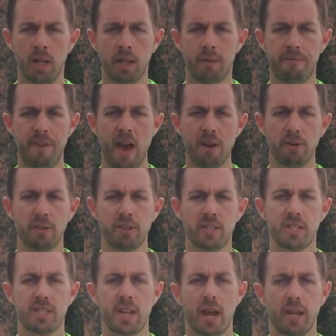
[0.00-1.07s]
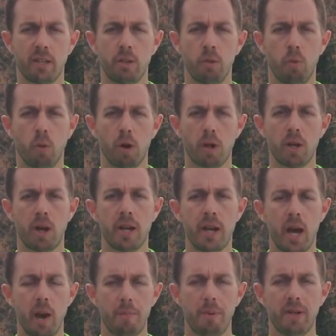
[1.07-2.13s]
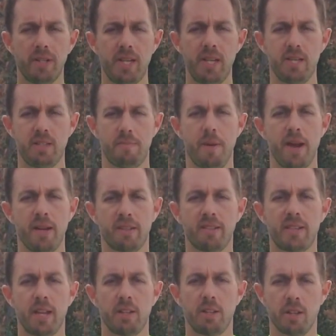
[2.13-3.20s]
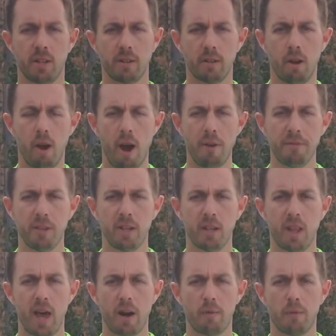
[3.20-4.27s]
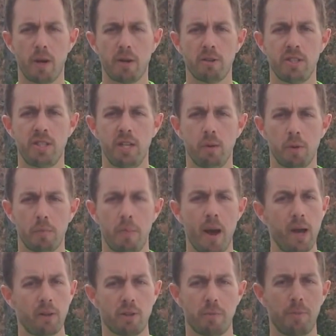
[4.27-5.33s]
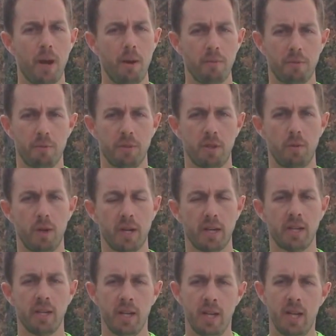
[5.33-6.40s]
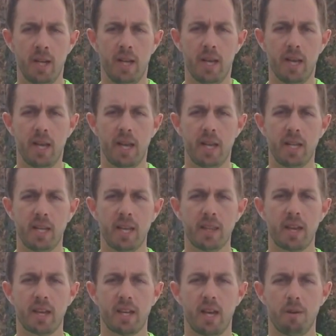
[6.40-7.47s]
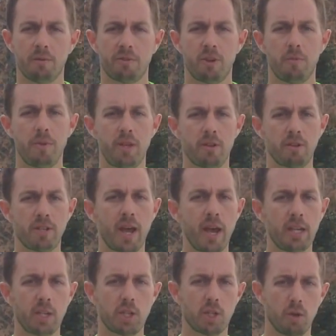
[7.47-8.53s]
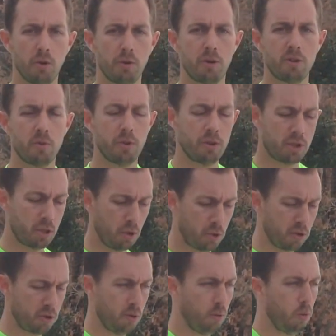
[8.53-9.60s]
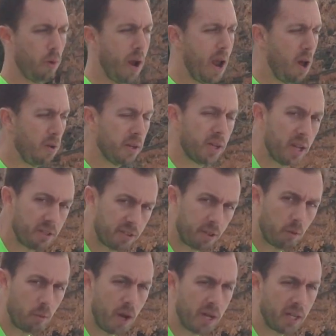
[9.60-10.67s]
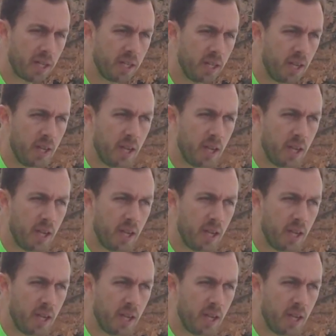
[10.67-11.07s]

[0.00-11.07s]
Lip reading: The founder is designed to work on upper T-spine extension. Often a lot of runners deal with posture problems when they're running. And again, that comes from either tight shoulders, where the shoulders are rounded as they're running,